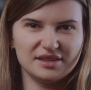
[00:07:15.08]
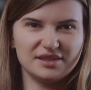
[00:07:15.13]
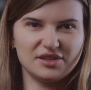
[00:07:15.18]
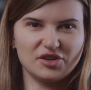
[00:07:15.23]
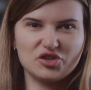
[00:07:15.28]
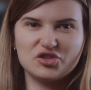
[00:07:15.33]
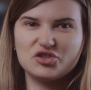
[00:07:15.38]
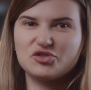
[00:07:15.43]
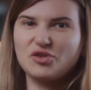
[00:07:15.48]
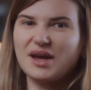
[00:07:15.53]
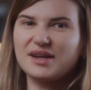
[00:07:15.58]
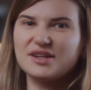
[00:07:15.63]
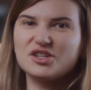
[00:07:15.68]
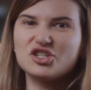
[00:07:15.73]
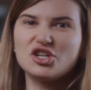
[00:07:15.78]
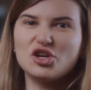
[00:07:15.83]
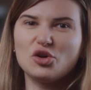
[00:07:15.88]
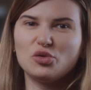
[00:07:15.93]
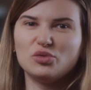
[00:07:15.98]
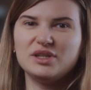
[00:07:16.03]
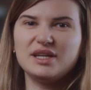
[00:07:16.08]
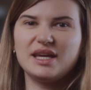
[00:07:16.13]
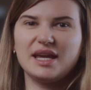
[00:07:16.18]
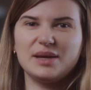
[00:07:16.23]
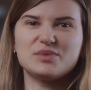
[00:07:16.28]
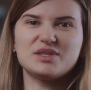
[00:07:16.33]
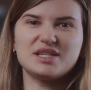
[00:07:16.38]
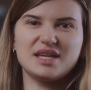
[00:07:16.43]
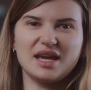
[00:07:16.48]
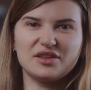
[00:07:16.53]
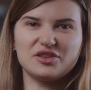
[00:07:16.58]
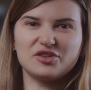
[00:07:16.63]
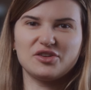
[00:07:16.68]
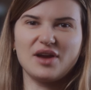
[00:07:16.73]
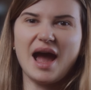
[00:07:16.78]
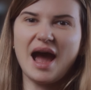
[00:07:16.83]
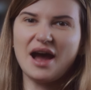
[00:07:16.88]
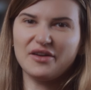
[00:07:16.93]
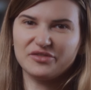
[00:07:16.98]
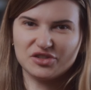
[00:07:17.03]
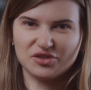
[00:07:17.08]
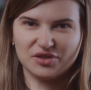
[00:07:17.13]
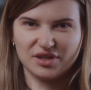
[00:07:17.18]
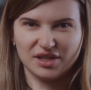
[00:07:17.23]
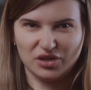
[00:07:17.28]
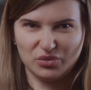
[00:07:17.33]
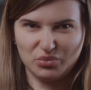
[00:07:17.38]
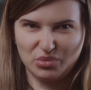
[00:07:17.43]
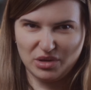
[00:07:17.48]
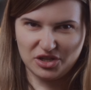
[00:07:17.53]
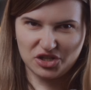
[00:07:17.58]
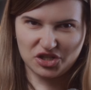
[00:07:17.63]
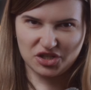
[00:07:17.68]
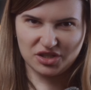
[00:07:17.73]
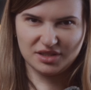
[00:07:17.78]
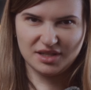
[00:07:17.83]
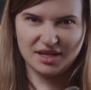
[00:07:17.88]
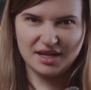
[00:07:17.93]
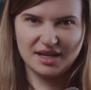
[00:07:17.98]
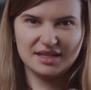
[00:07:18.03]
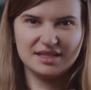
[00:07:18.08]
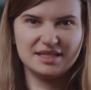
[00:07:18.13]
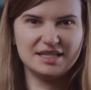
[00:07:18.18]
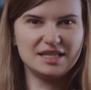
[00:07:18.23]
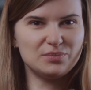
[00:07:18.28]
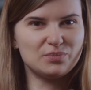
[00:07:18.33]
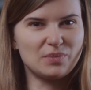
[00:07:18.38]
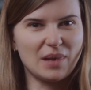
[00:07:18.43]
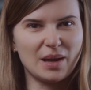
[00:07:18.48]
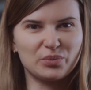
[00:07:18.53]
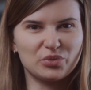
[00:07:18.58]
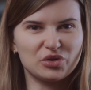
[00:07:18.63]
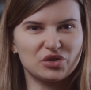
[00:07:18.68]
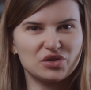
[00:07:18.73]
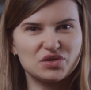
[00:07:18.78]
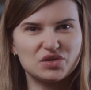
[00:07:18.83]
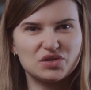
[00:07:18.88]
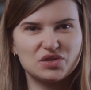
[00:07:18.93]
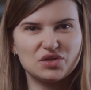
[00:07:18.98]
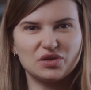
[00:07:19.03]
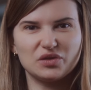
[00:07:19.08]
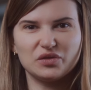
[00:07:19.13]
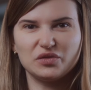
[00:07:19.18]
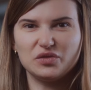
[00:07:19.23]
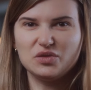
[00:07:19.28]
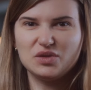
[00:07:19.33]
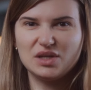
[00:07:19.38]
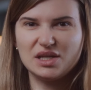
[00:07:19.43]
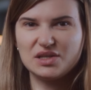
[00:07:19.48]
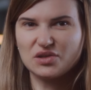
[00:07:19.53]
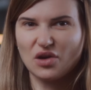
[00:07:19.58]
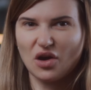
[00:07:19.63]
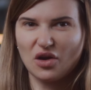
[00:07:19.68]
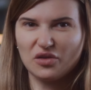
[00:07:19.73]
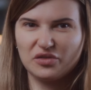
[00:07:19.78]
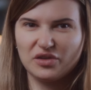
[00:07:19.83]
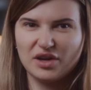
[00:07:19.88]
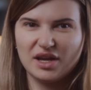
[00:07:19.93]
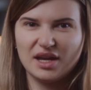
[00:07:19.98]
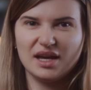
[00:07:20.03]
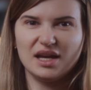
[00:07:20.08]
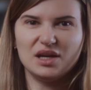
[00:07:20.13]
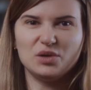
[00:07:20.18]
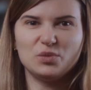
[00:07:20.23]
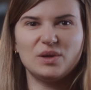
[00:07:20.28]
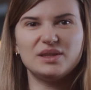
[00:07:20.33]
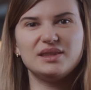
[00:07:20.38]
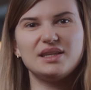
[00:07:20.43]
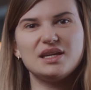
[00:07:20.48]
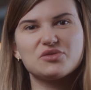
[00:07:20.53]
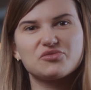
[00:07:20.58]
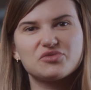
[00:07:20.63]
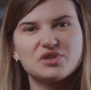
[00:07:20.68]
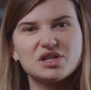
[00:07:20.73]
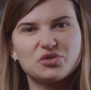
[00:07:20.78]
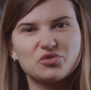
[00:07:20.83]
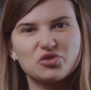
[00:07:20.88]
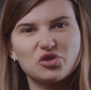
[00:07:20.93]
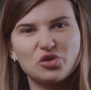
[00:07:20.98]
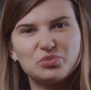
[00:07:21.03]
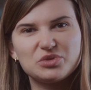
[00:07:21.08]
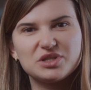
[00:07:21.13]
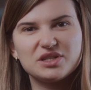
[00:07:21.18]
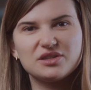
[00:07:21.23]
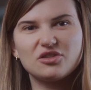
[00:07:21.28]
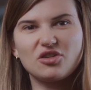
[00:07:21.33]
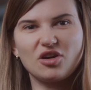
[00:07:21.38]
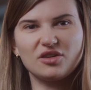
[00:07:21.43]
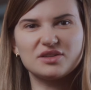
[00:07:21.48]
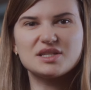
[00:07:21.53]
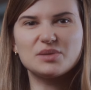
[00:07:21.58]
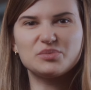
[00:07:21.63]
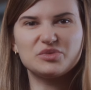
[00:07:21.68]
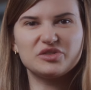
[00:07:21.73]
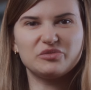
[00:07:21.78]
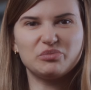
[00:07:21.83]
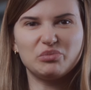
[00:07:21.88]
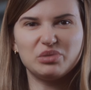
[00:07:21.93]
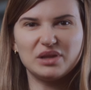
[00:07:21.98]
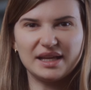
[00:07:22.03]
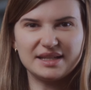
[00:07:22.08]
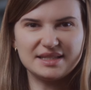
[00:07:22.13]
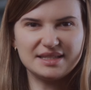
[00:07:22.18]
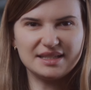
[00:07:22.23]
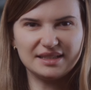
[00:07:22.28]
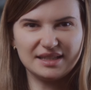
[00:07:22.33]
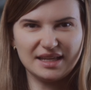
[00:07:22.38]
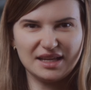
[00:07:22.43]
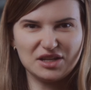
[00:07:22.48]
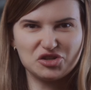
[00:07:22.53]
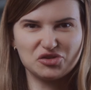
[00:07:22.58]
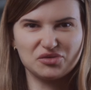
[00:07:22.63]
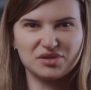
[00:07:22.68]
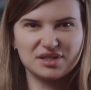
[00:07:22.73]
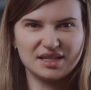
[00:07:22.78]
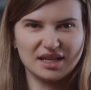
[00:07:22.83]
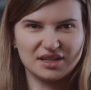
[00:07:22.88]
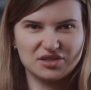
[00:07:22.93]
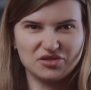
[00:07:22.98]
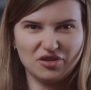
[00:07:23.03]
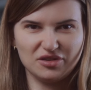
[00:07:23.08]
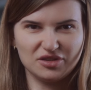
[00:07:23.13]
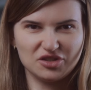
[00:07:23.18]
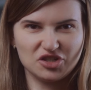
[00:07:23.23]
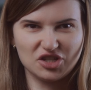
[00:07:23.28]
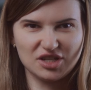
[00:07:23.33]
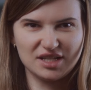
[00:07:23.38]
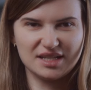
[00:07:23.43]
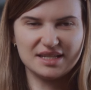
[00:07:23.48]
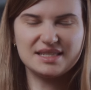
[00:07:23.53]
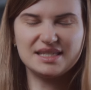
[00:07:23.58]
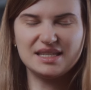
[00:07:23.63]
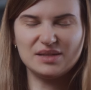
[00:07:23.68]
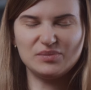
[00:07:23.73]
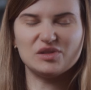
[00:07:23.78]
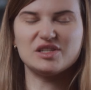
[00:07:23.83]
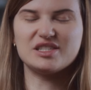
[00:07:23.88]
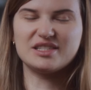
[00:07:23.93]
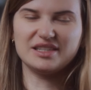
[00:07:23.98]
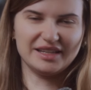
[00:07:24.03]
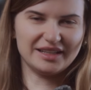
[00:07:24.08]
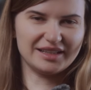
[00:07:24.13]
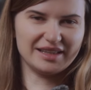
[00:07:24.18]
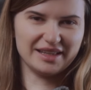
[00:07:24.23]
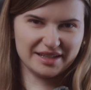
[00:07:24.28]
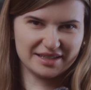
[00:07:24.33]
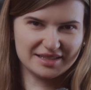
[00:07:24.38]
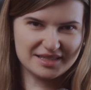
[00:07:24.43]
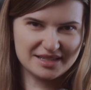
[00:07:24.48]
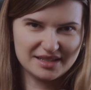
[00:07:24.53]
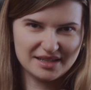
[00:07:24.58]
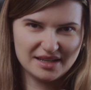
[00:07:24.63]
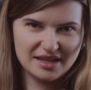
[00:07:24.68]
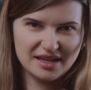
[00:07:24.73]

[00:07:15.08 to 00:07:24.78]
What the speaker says: Their strategy only came together after incubation. Team members took a few days off, and when they regrouped, the concept of blending nature and technology seamlessly clicked.